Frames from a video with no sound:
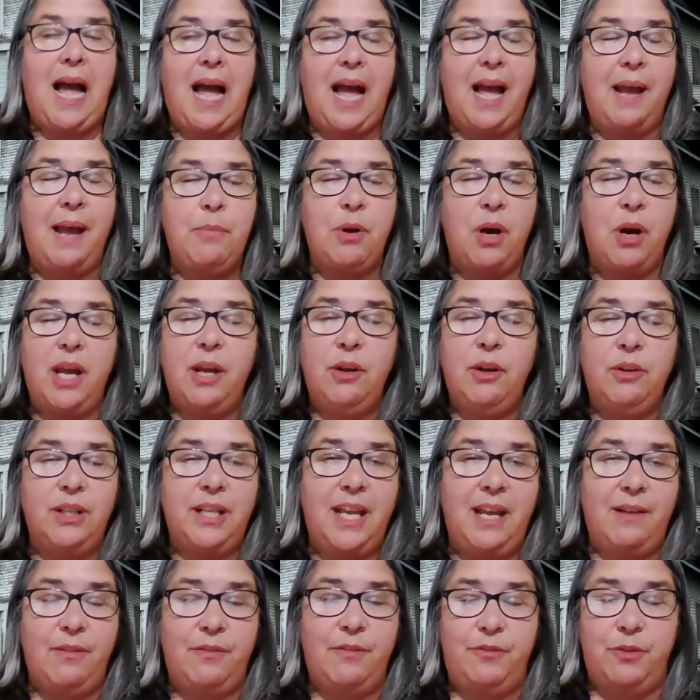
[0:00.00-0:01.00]
I
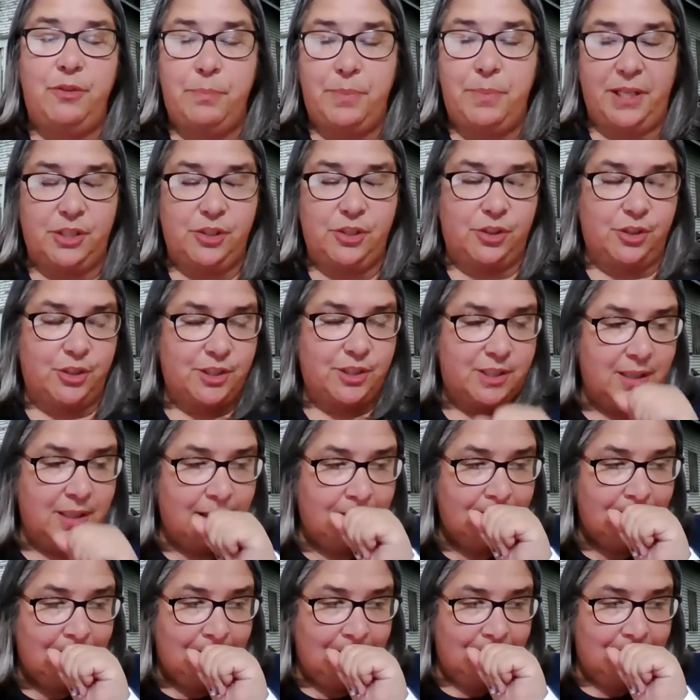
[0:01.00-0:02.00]
only have a few pictures
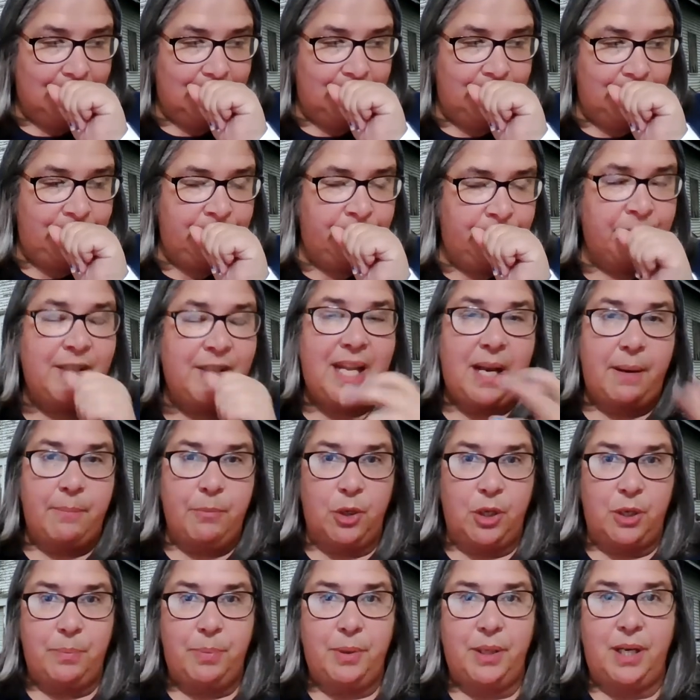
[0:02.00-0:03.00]
that I'm
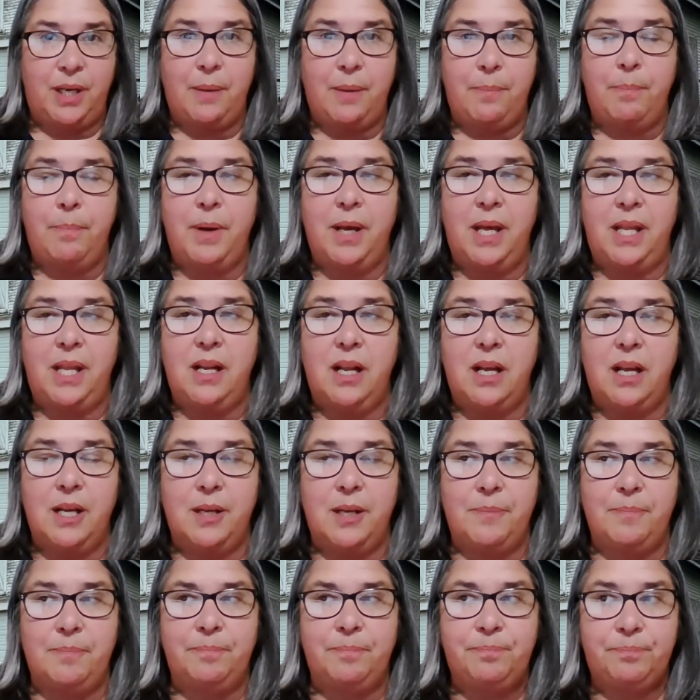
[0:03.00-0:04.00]
going to put up, but
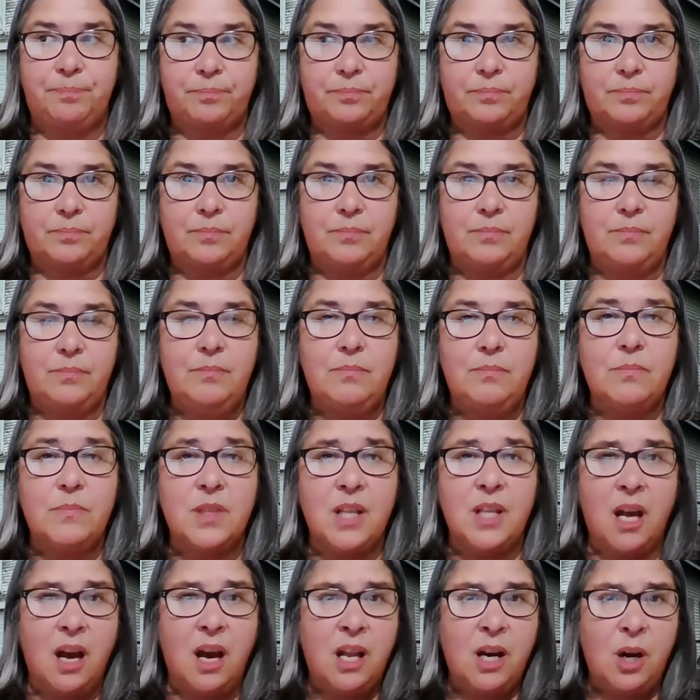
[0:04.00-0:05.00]
on
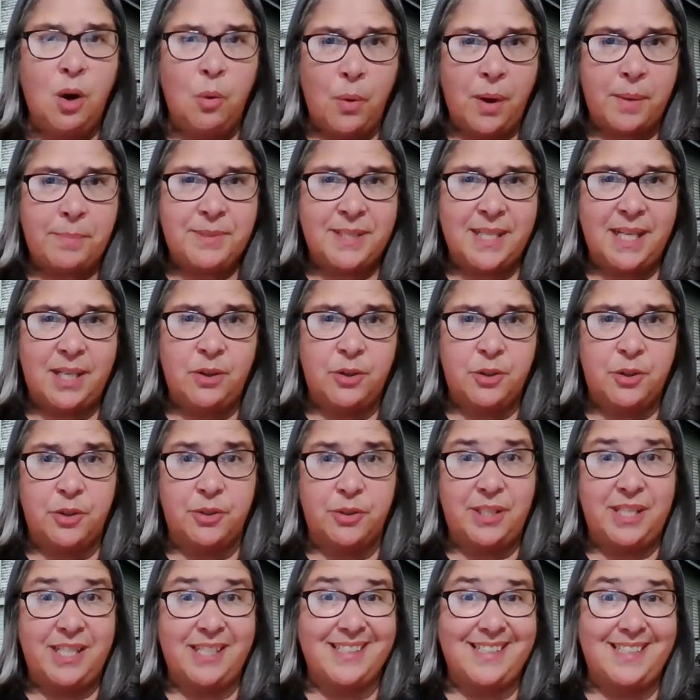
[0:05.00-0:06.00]
our website,
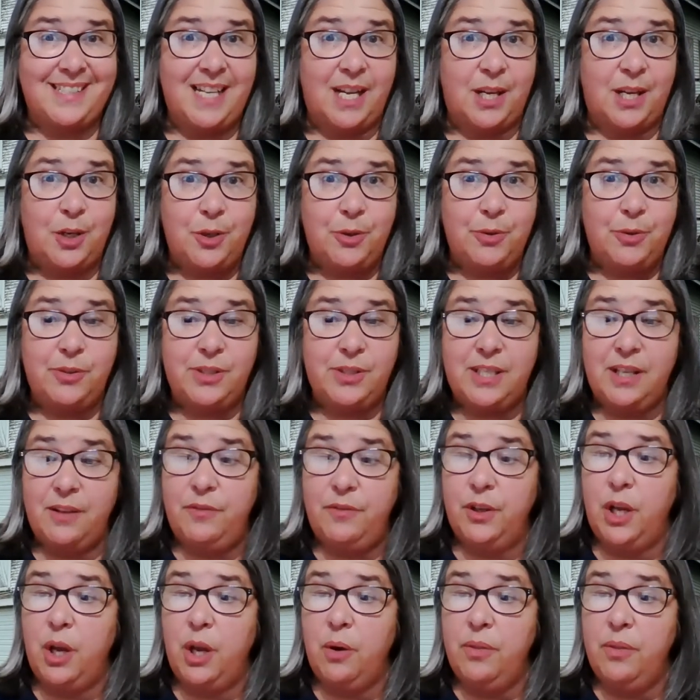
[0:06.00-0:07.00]
NordoniaHills.news,
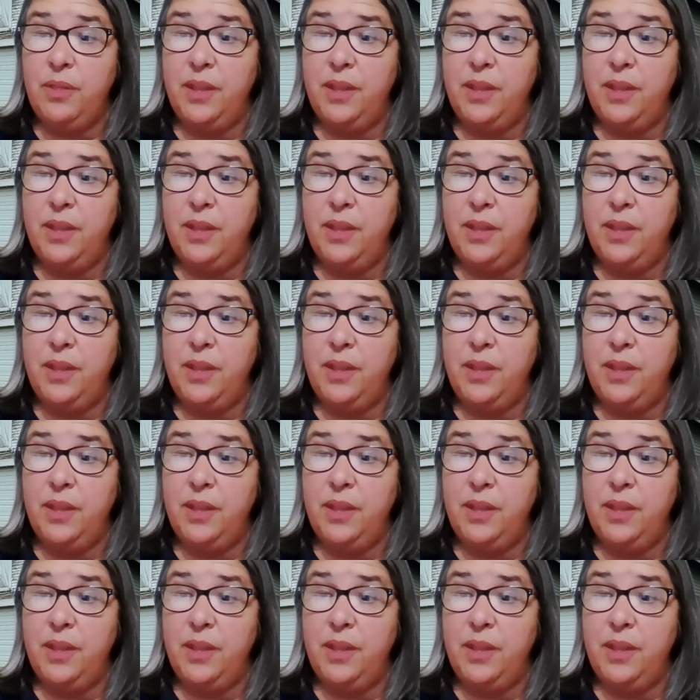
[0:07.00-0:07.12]
if you go